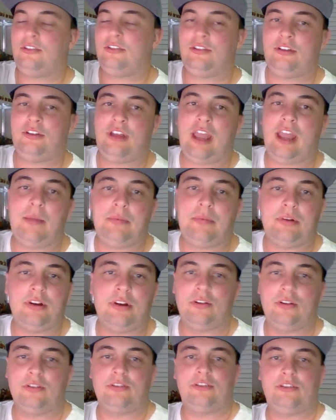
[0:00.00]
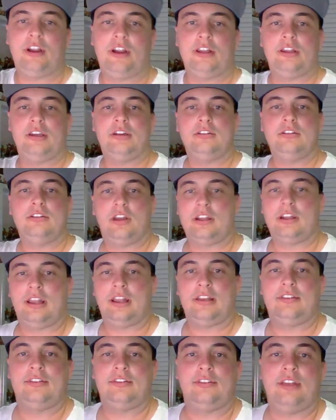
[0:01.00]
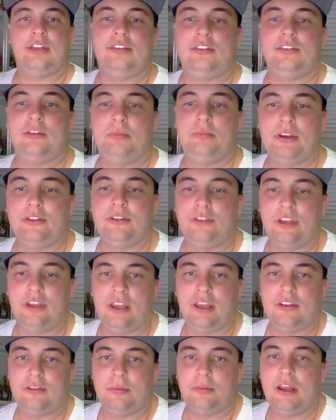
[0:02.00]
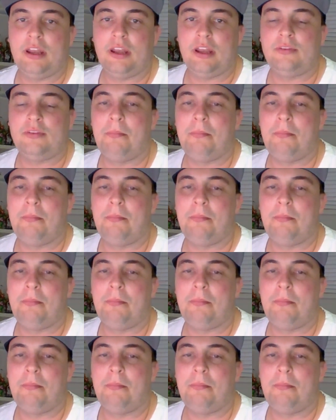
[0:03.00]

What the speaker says: to happen in Australia. Like that's as big as it gets, man. It's